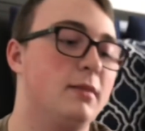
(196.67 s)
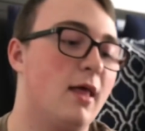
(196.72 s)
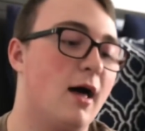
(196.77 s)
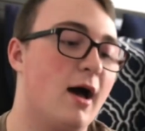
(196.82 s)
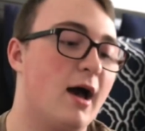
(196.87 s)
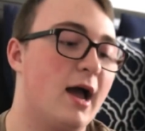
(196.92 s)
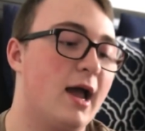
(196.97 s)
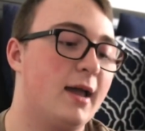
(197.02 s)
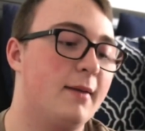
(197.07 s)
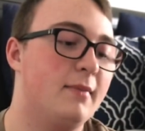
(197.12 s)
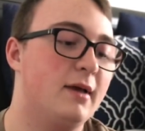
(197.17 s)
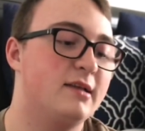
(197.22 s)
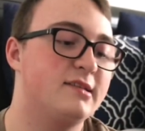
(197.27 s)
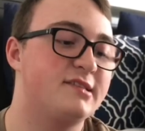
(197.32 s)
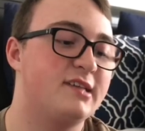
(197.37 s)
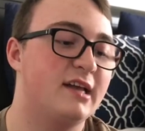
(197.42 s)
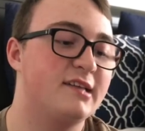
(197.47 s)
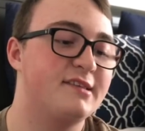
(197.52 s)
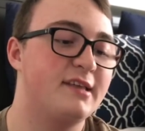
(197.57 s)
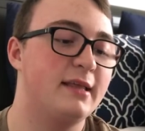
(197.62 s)
lime,
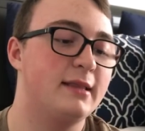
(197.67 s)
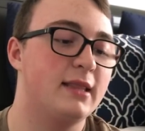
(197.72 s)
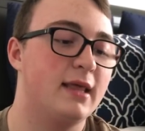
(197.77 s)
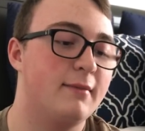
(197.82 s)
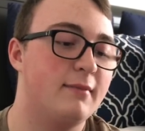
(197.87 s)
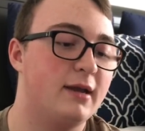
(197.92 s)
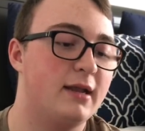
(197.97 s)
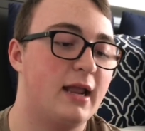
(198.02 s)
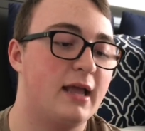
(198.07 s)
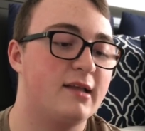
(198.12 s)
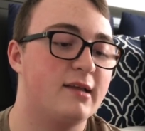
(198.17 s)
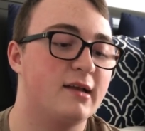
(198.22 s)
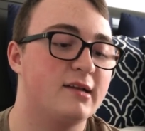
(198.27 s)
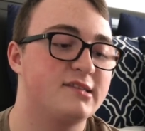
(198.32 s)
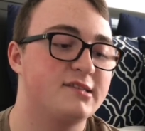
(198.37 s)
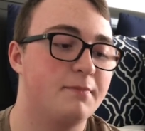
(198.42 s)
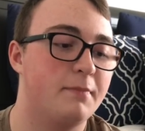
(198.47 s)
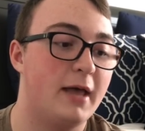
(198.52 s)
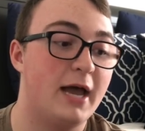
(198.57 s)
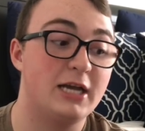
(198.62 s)
zesty lemon, and a
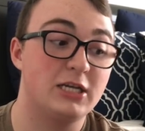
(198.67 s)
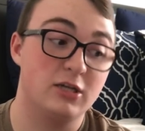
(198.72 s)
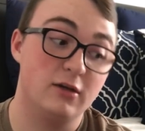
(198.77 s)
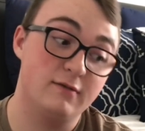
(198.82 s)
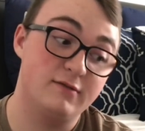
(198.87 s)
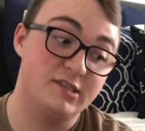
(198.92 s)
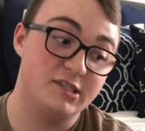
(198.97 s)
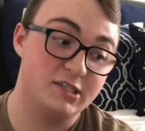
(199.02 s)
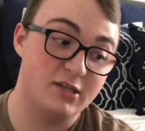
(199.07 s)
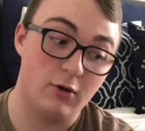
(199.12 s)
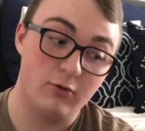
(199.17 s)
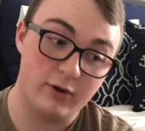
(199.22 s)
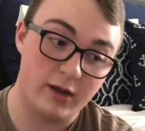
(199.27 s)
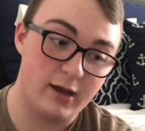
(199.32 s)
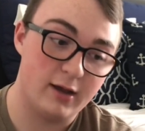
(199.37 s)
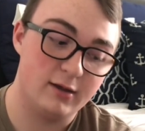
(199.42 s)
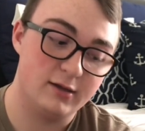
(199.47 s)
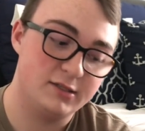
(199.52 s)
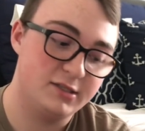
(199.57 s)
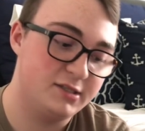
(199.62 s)
splash of
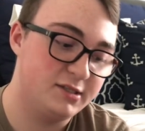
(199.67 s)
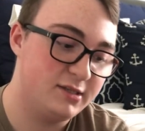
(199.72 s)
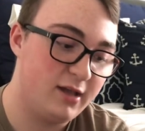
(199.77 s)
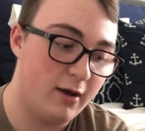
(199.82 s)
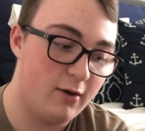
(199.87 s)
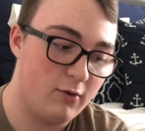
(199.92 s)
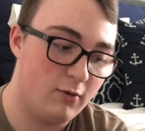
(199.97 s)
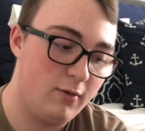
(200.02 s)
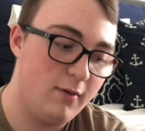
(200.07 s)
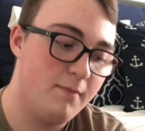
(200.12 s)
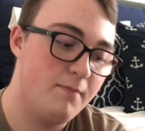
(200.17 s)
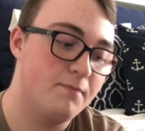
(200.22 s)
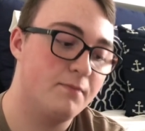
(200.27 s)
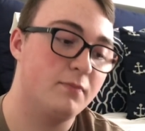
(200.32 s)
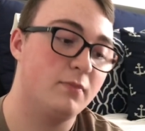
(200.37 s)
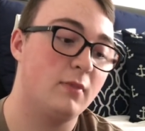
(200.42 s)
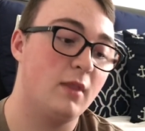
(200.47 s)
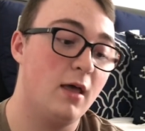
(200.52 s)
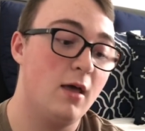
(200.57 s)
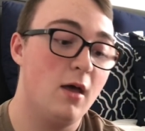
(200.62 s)
soda. So,
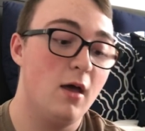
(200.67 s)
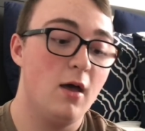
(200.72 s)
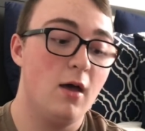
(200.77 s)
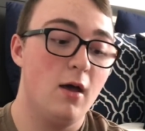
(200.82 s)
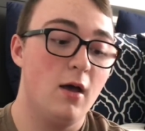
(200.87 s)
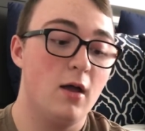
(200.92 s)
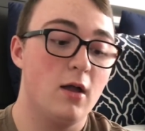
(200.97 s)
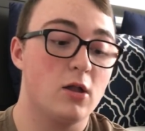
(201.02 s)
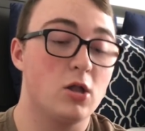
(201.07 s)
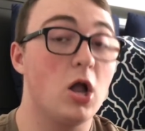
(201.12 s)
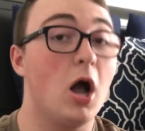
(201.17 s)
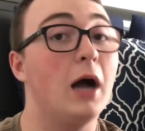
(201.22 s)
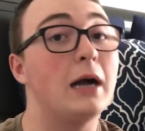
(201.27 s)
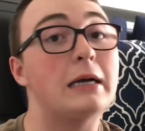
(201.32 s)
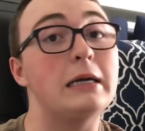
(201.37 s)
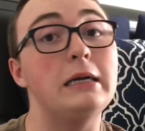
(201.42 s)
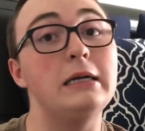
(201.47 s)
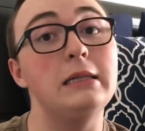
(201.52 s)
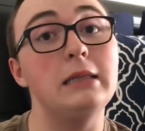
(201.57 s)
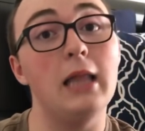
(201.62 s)
not
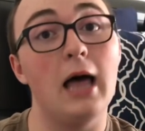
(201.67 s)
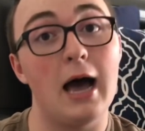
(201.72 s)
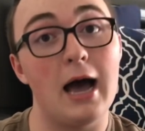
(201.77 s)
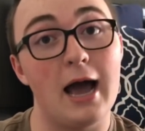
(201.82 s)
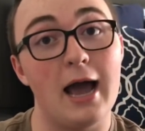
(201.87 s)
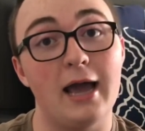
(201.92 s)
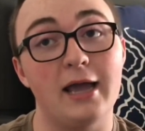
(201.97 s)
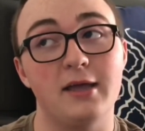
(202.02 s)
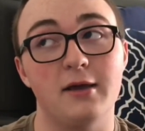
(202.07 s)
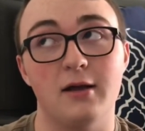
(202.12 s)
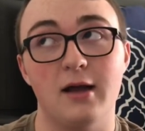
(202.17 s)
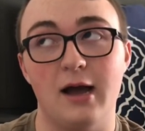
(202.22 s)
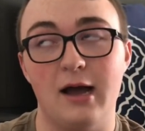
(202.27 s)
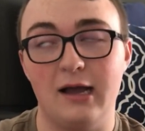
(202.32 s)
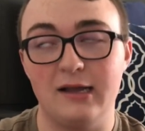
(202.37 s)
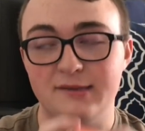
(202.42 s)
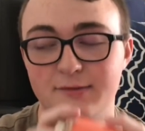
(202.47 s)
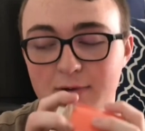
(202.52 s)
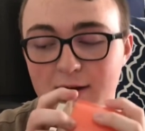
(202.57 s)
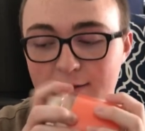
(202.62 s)
gonna lie, you
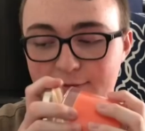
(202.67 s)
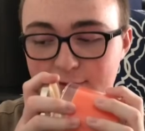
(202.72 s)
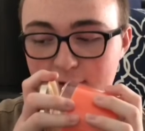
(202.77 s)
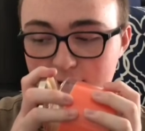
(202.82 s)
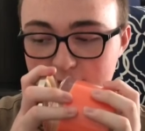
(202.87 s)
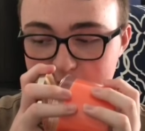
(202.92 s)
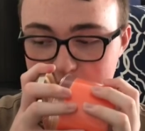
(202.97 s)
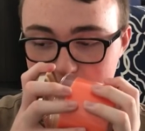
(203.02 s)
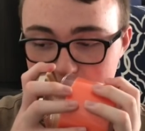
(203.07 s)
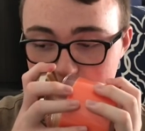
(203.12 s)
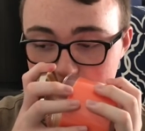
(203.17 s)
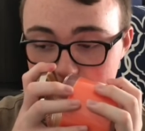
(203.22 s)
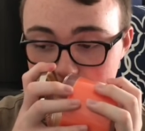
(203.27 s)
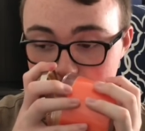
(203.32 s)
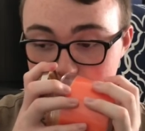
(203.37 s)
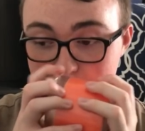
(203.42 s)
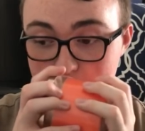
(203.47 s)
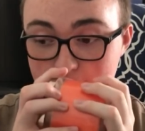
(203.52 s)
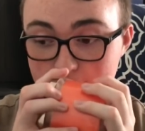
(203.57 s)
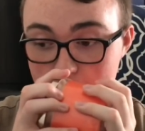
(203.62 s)
guys, when I first
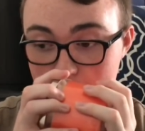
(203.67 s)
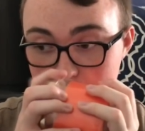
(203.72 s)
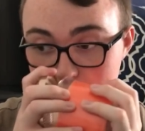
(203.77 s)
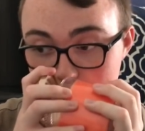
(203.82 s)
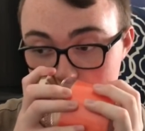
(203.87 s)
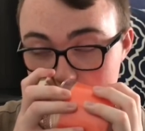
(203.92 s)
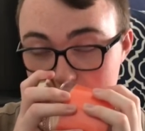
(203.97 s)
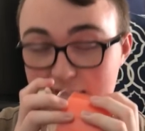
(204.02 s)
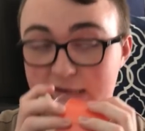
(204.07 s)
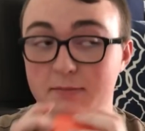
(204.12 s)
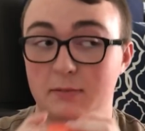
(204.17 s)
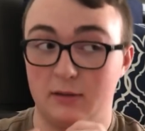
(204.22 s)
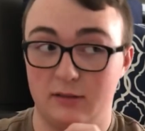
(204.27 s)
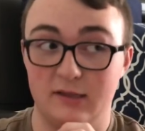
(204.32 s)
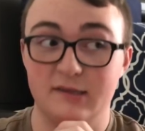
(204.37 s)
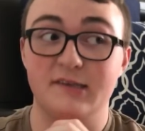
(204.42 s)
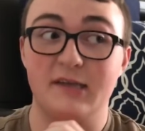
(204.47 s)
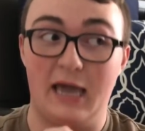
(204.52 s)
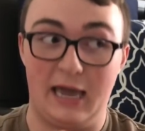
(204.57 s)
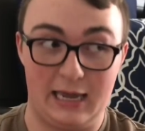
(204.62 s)
smelled
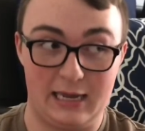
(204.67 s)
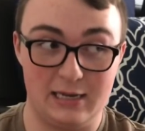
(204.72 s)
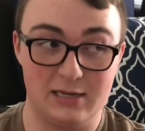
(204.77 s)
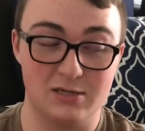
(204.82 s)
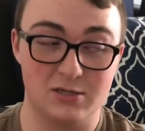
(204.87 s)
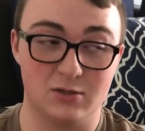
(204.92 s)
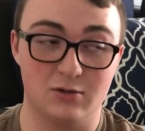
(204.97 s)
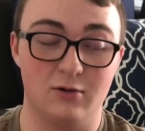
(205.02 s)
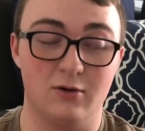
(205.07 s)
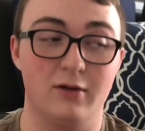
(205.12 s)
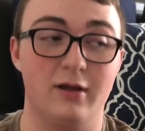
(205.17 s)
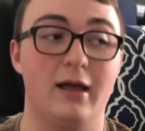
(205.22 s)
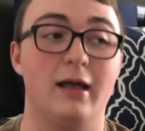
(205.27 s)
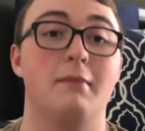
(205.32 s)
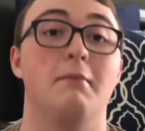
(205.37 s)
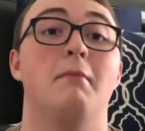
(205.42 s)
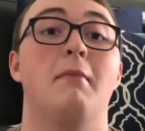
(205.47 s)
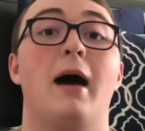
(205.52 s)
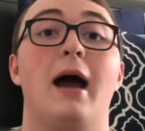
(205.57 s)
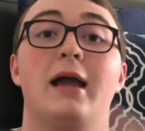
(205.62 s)
this candle,
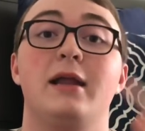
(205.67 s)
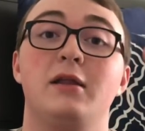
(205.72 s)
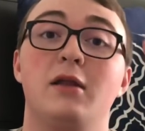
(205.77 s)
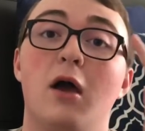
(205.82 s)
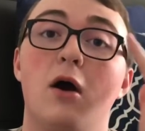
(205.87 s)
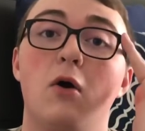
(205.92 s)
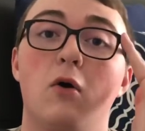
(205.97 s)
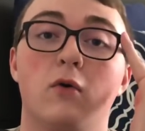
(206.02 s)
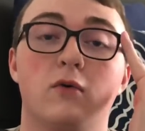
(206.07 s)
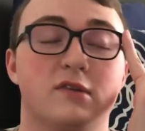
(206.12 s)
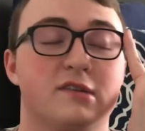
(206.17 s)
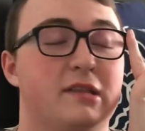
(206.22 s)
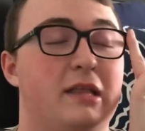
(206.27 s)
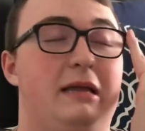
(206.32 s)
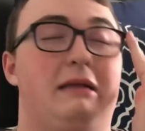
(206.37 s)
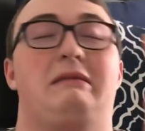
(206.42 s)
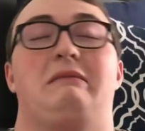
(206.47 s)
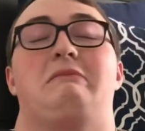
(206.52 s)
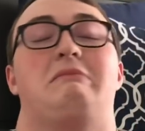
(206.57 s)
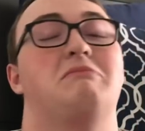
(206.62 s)
my nose,
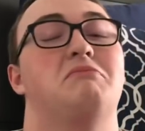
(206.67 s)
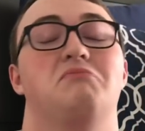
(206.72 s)
like,